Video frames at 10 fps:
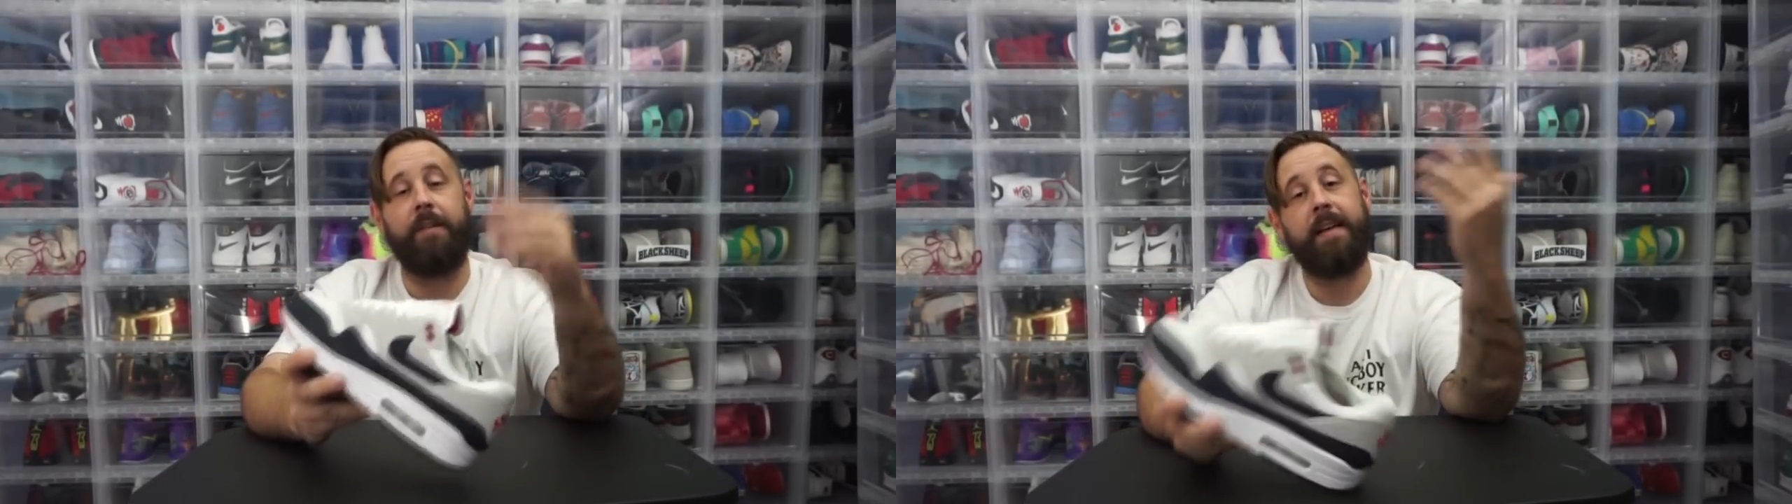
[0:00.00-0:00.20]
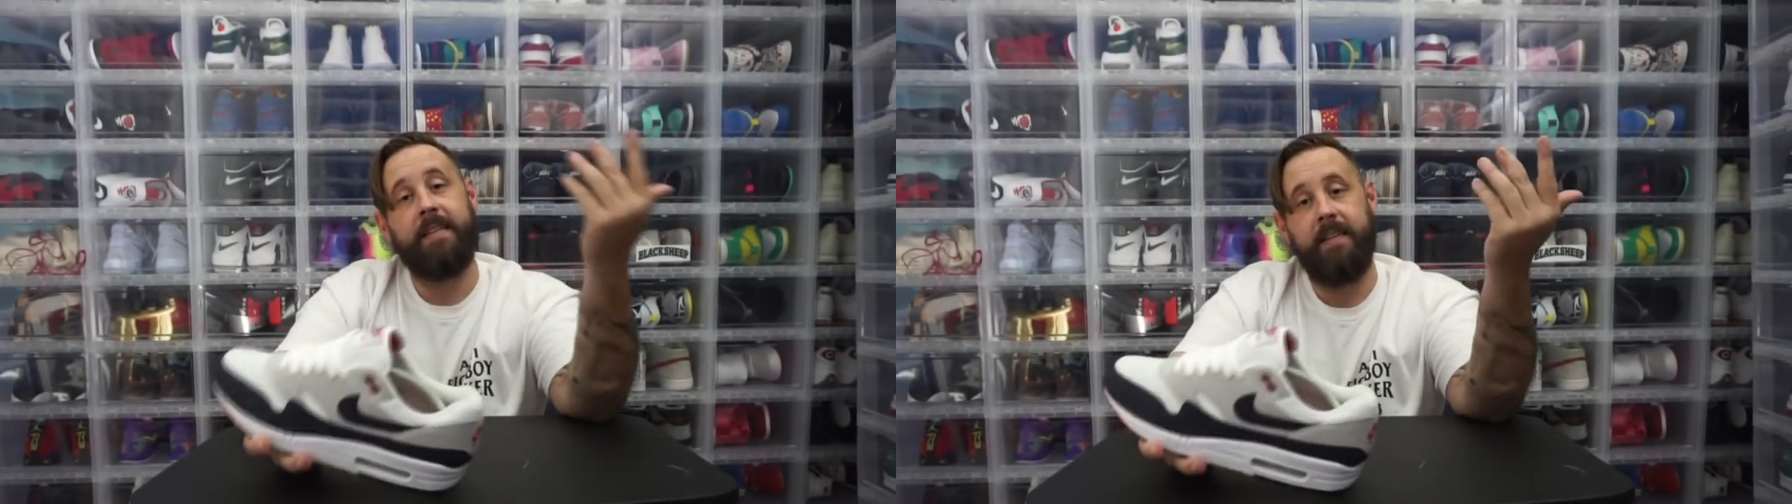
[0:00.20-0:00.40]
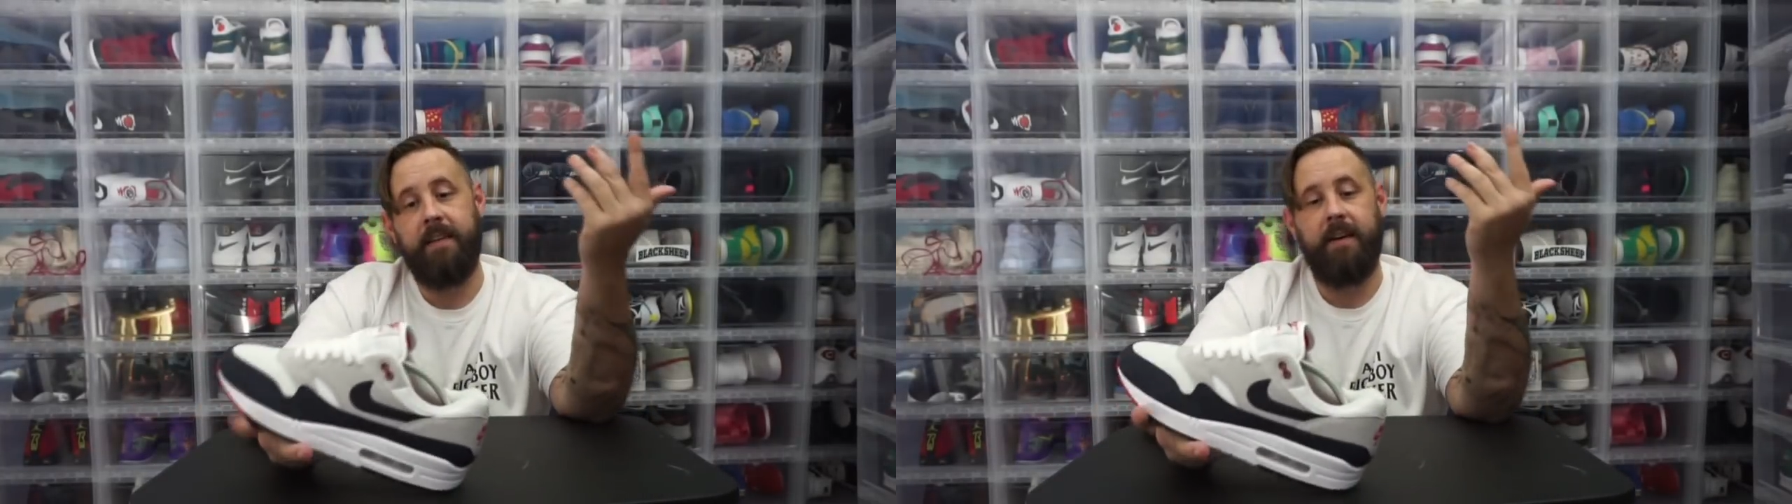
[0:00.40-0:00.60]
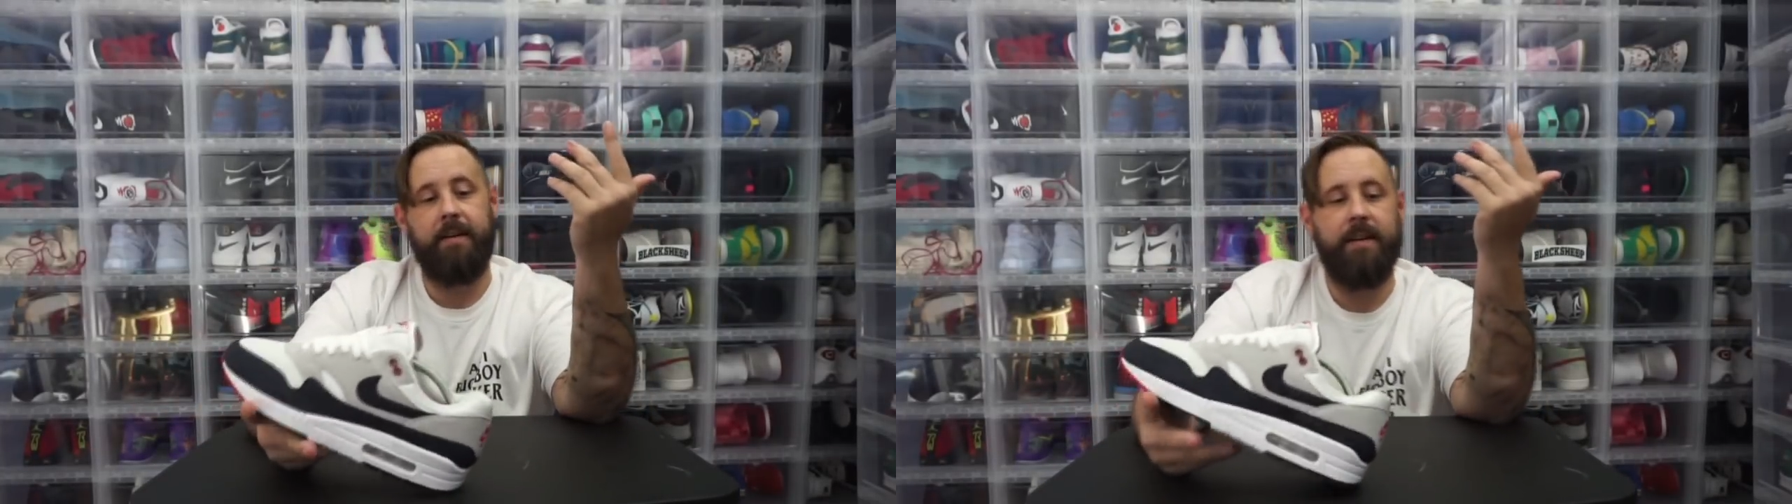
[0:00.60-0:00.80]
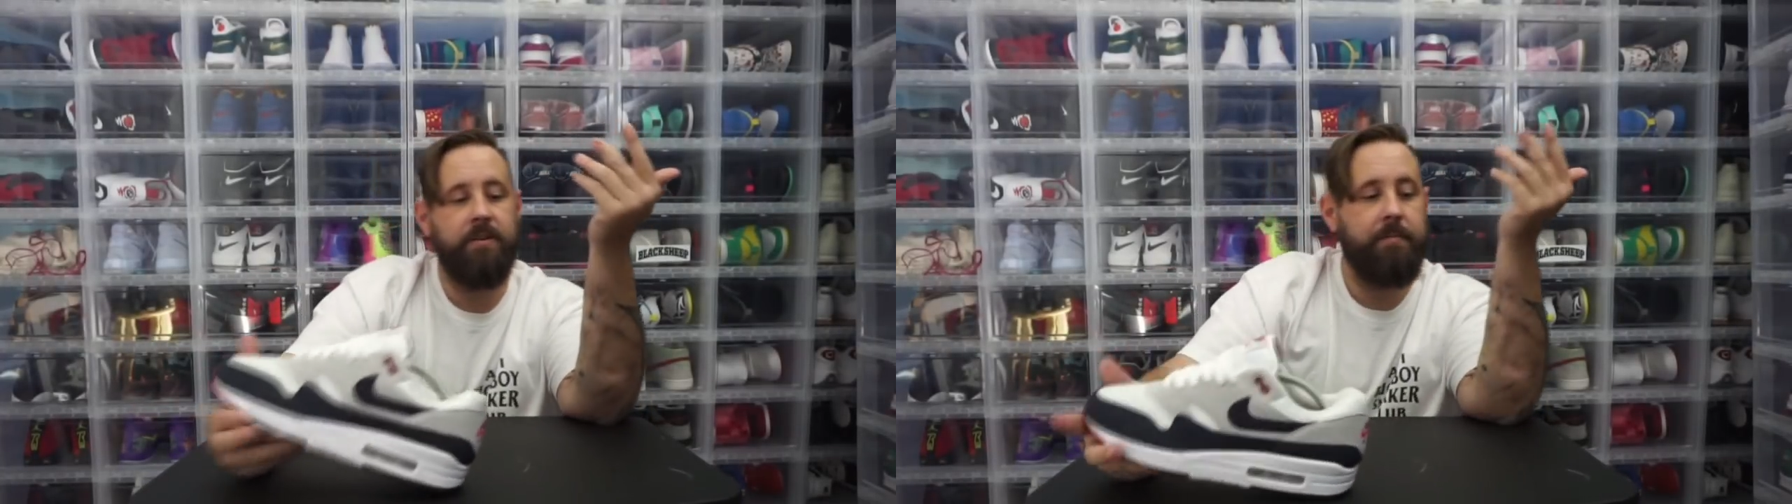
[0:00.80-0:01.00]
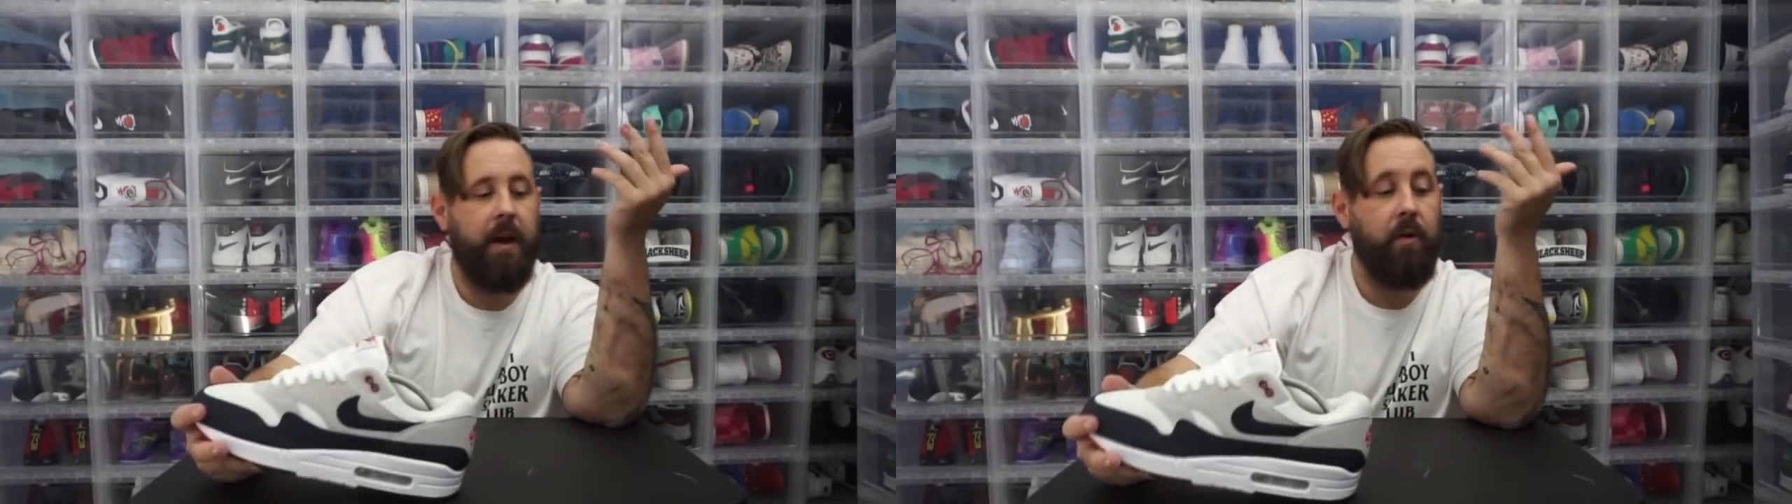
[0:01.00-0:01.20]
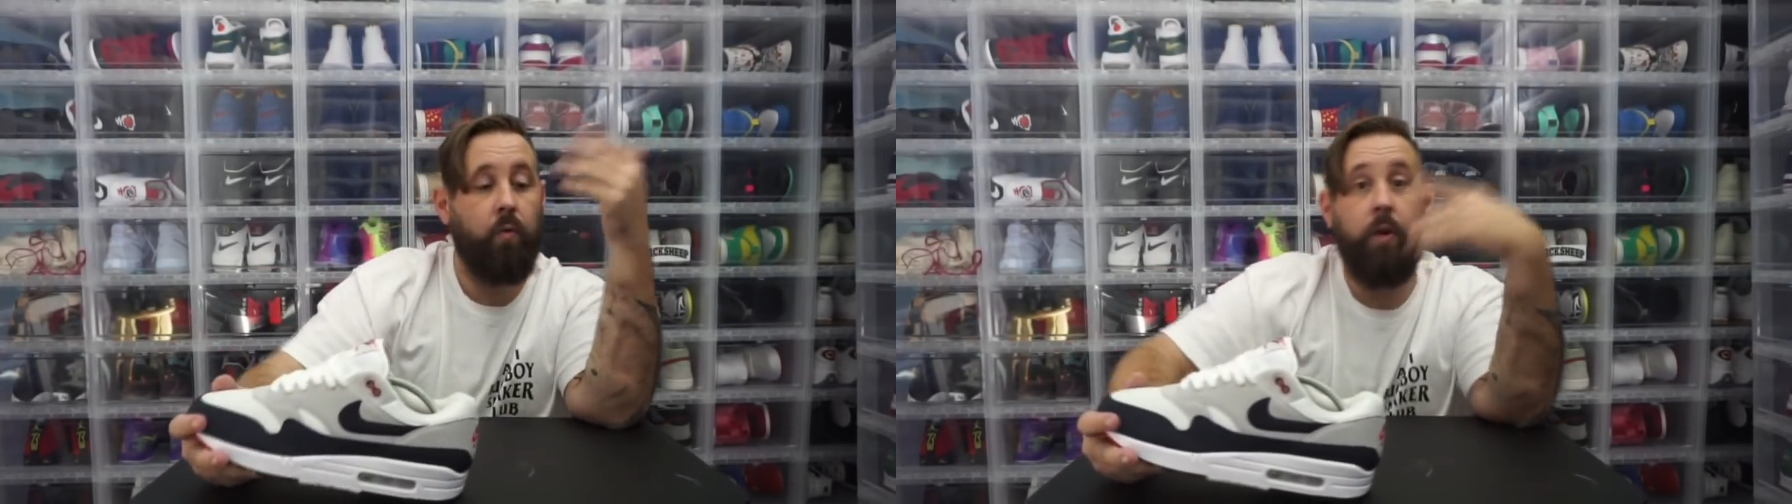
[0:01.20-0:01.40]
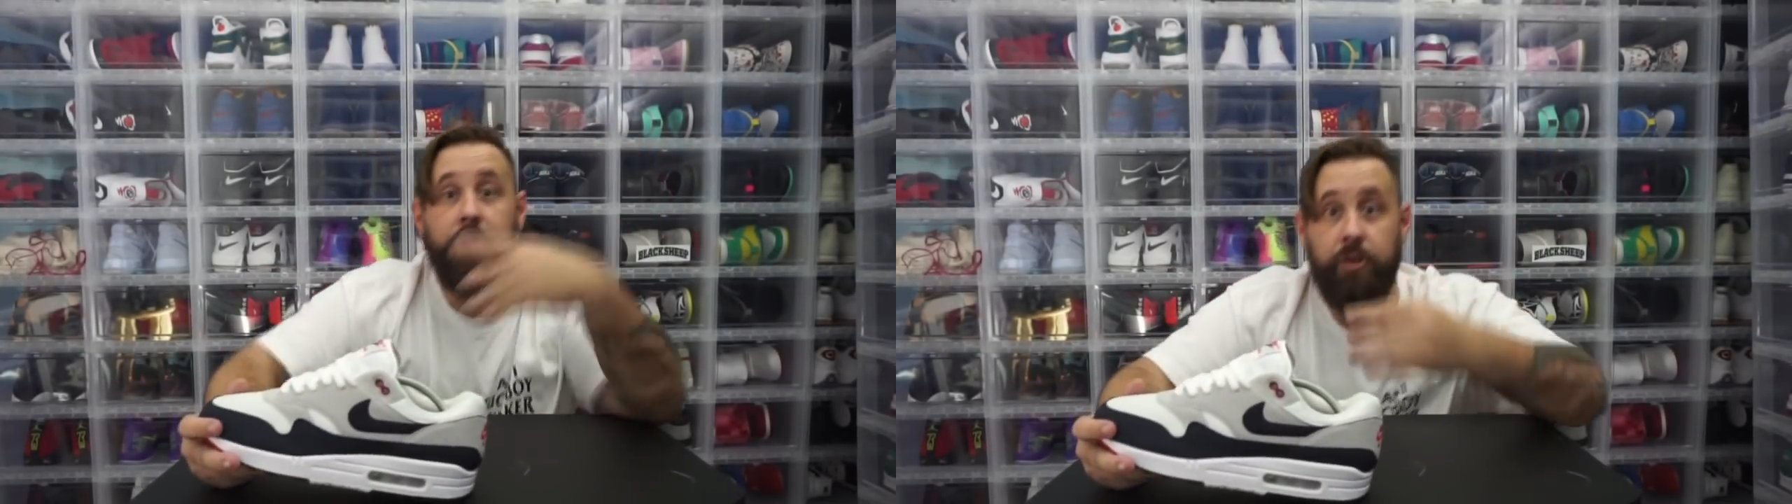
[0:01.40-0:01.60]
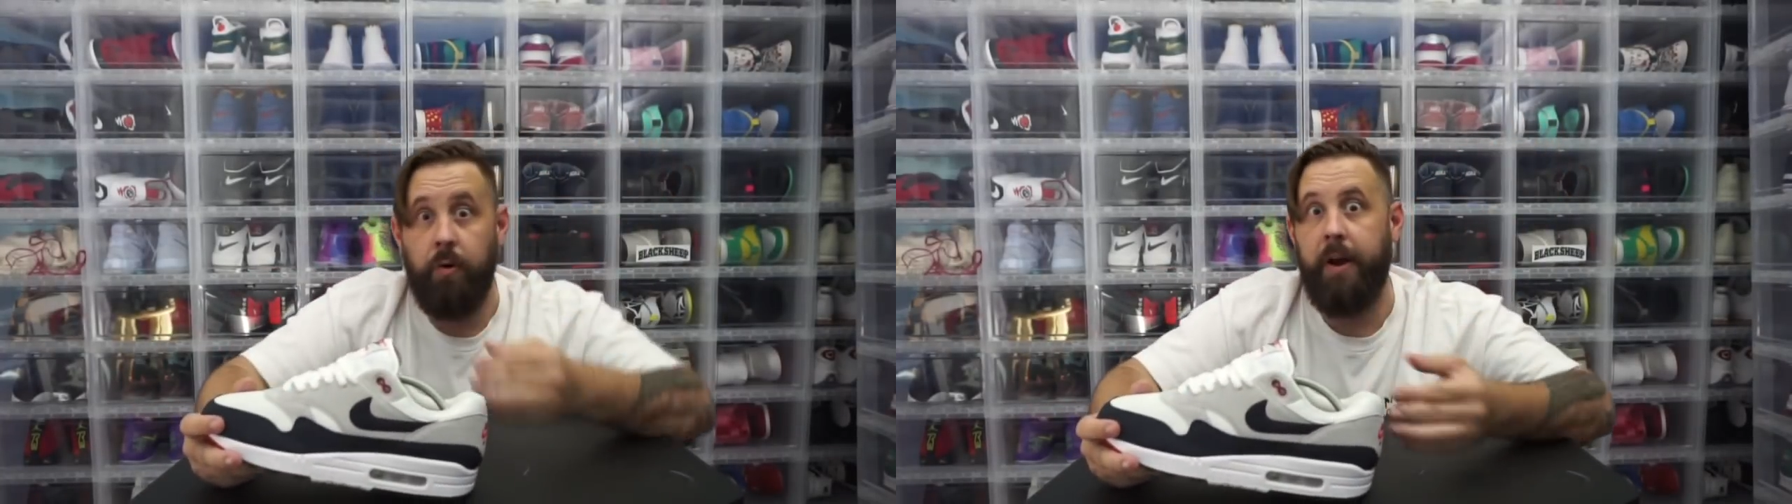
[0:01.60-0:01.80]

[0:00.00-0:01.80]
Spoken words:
that's those are my original